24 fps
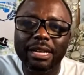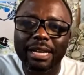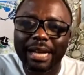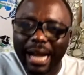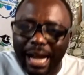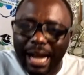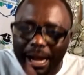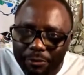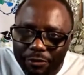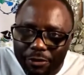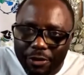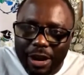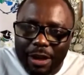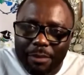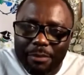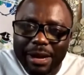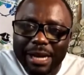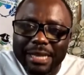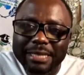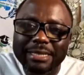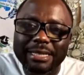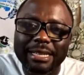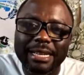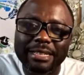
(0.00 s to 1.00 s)
Come for a
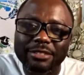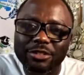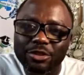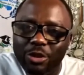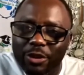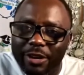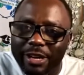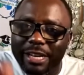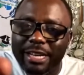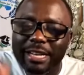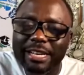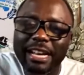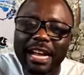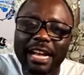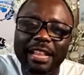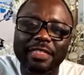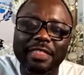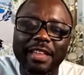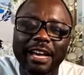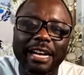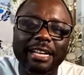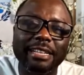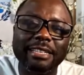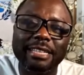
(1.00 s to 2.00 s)
master's, you already done
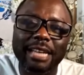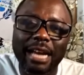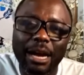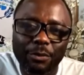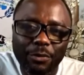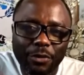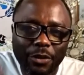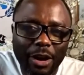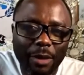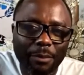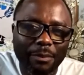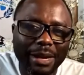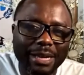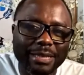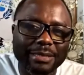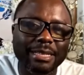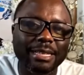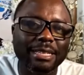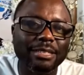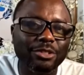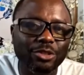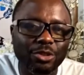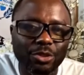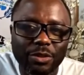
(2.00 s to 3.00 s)
that. Come for a
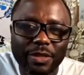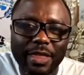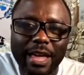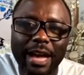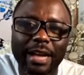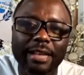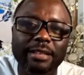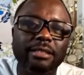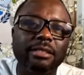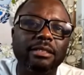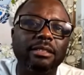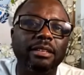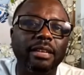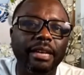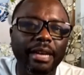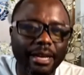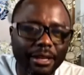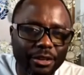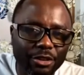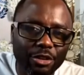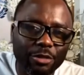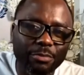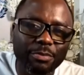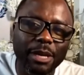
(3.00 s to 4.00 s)
master's, do that,
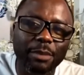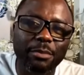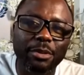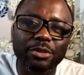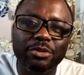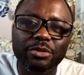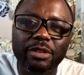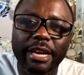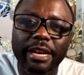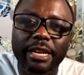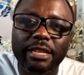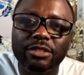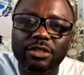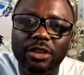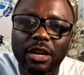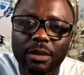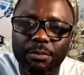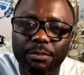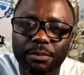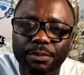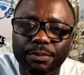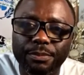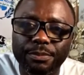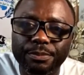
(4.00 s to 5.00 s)
and you'll be able to get a
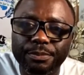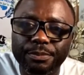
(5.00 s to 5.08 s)
job.